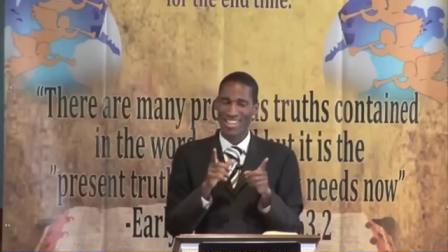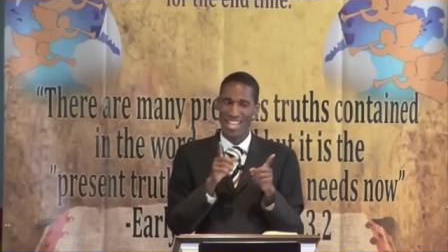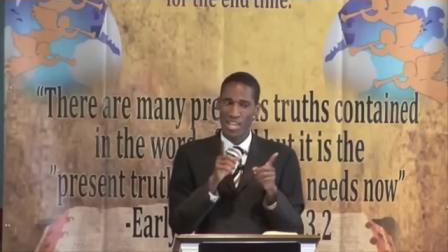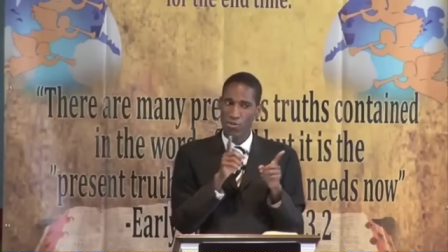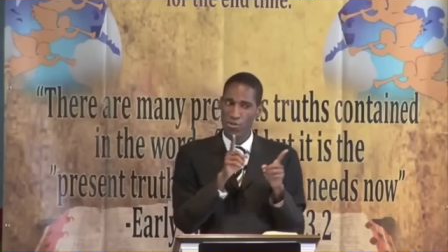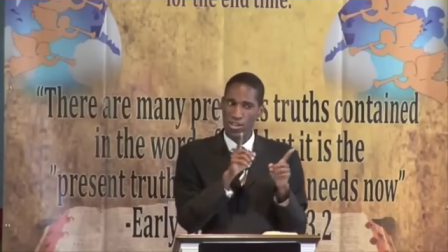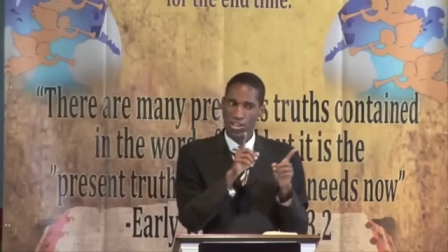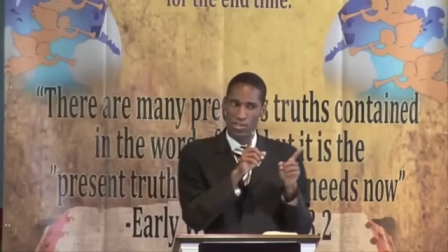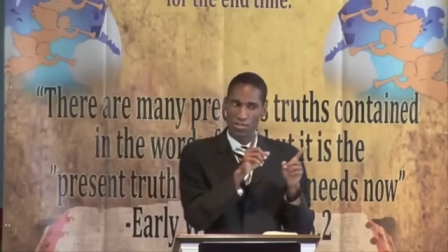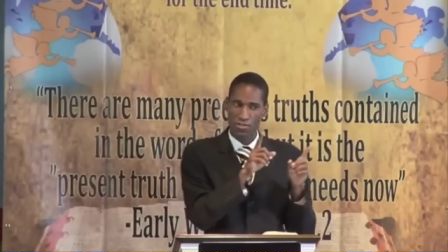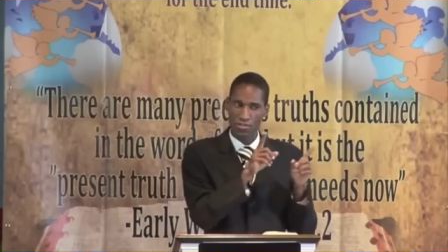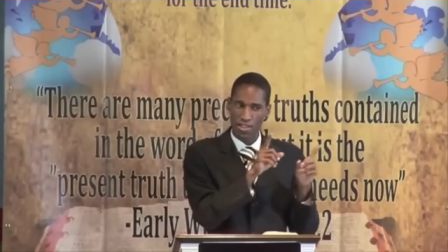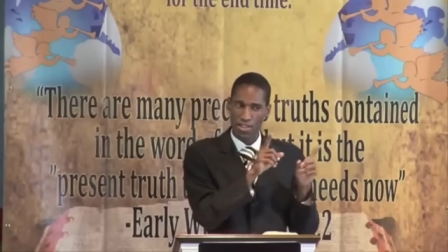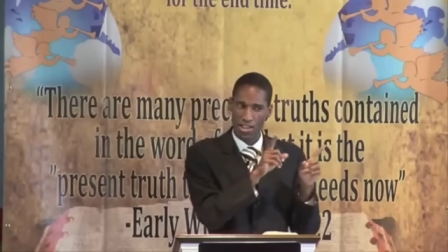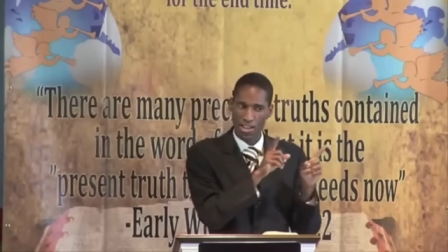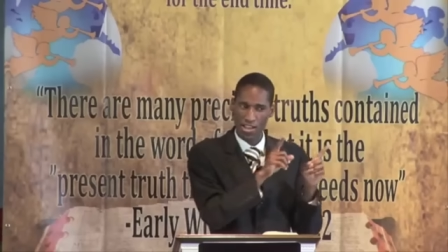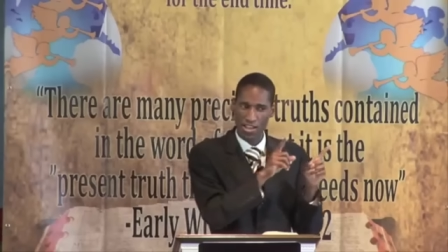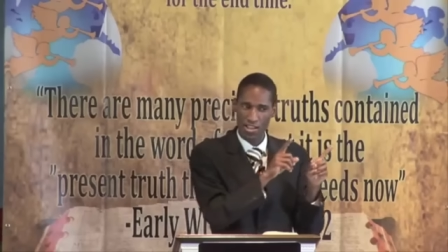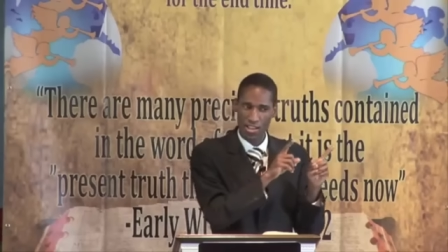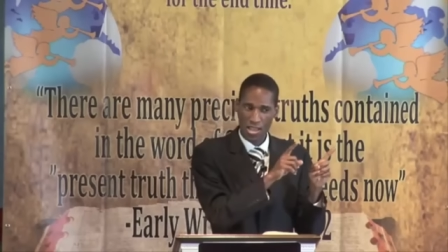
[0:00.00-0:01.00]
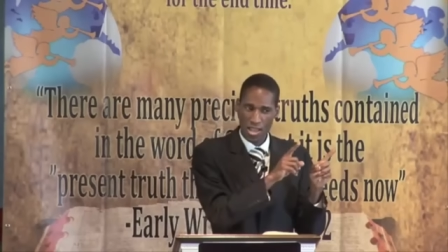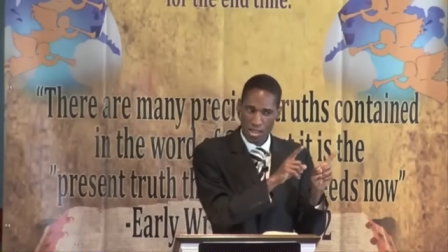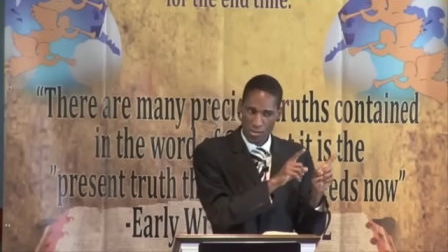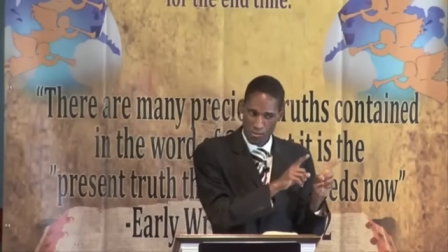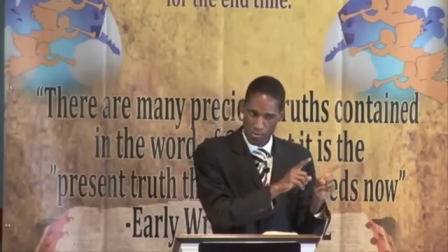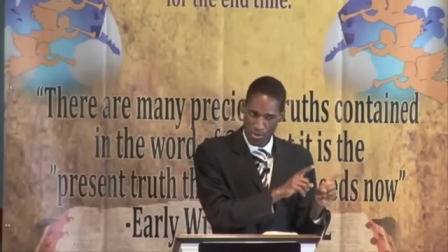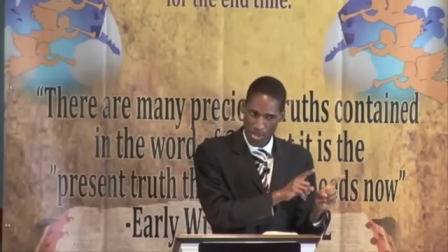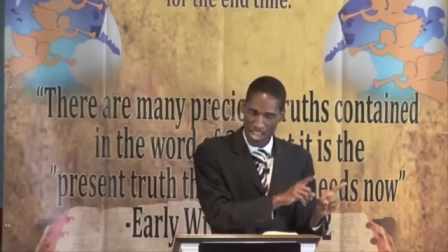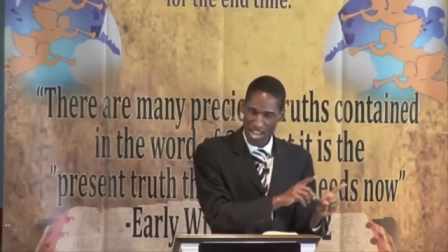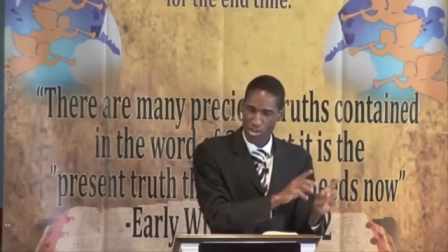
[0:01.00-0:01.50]
Here is the
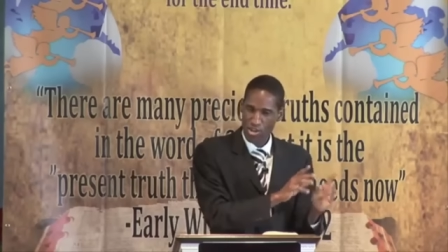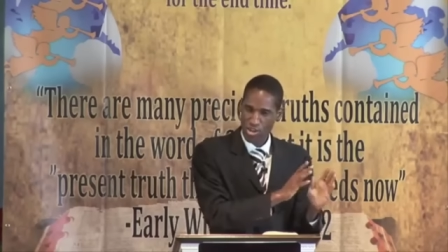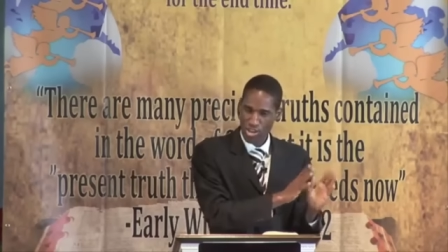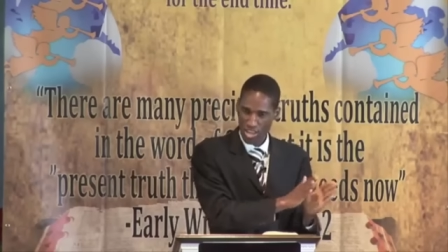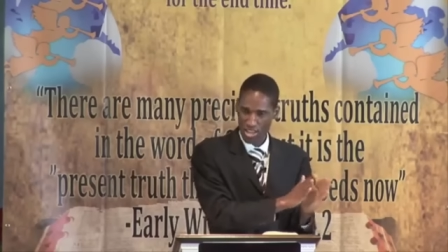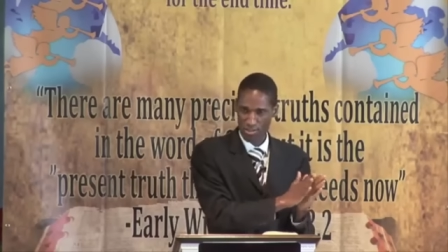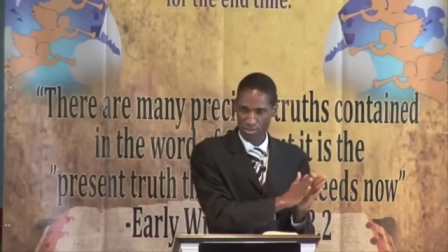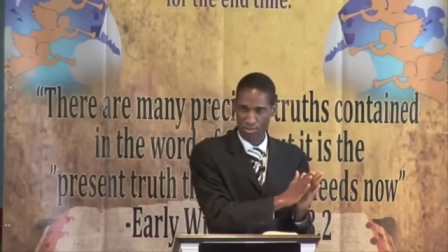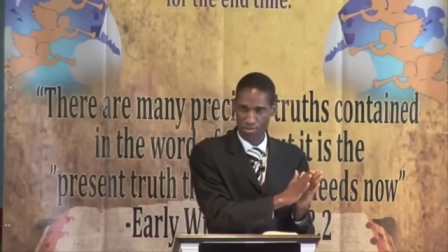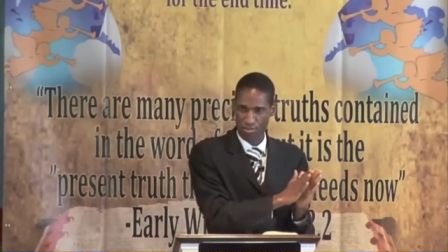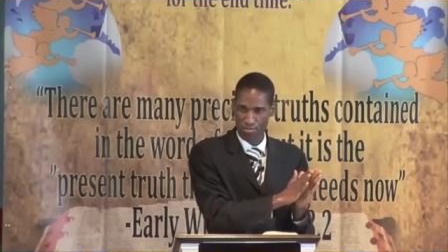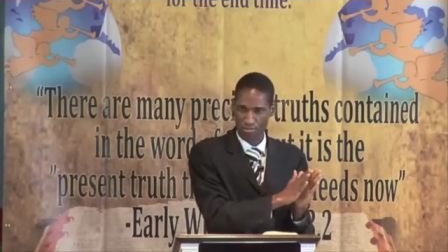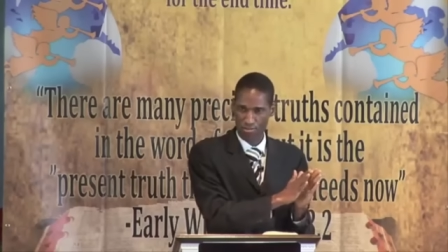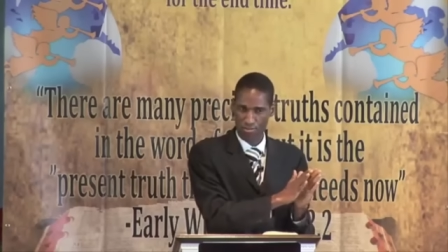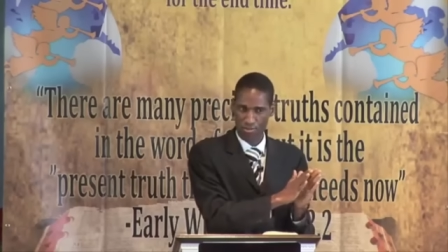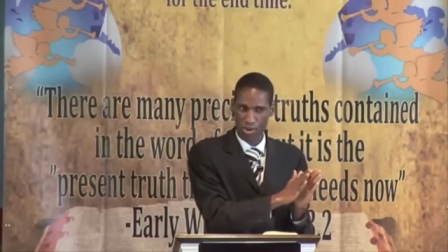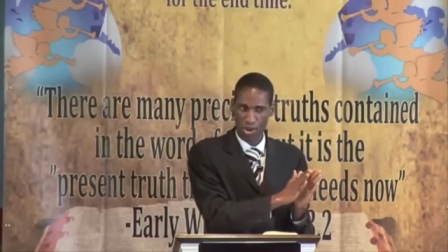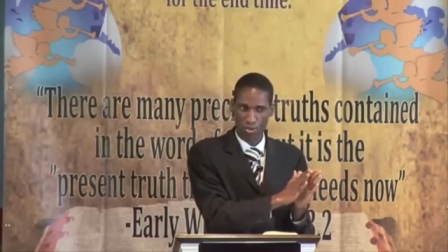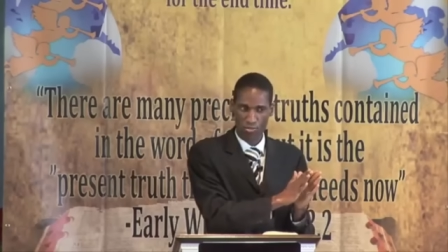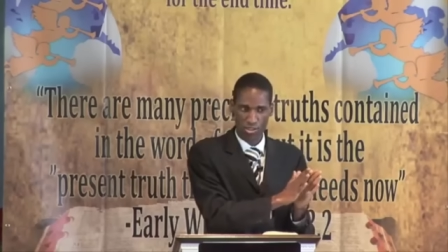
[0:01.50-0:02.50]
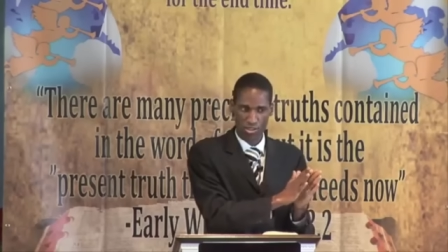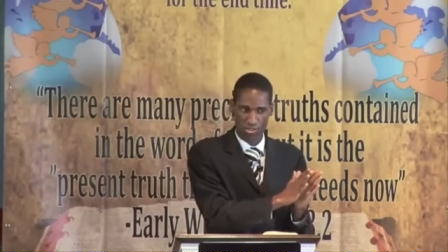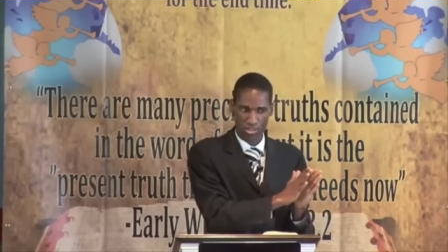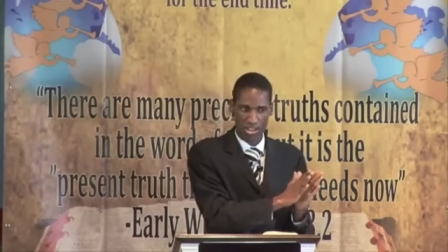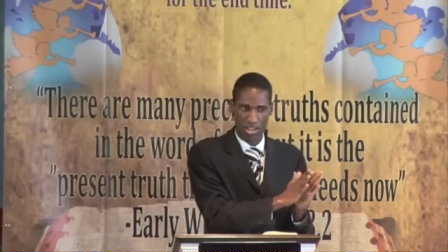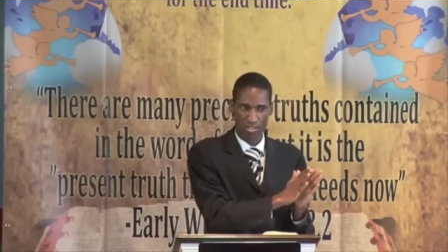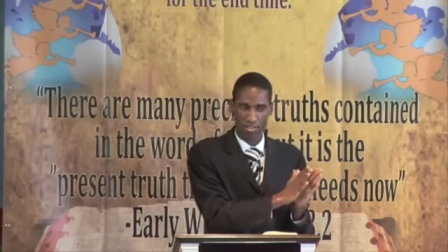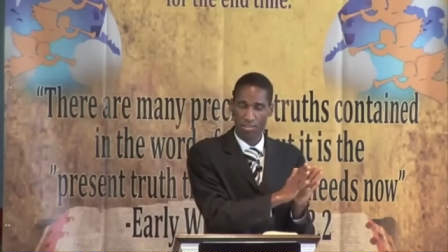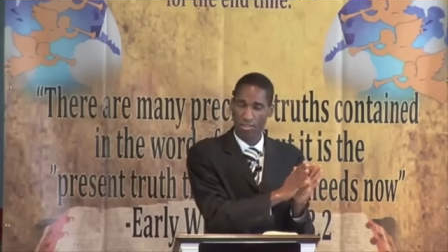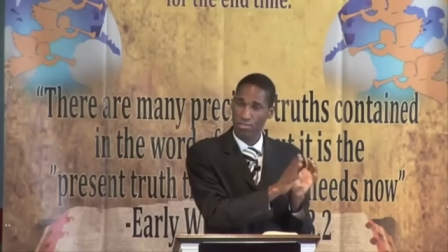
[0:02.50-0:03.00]
patience of the
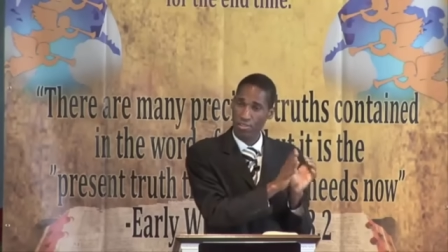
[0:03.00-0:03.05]
saints.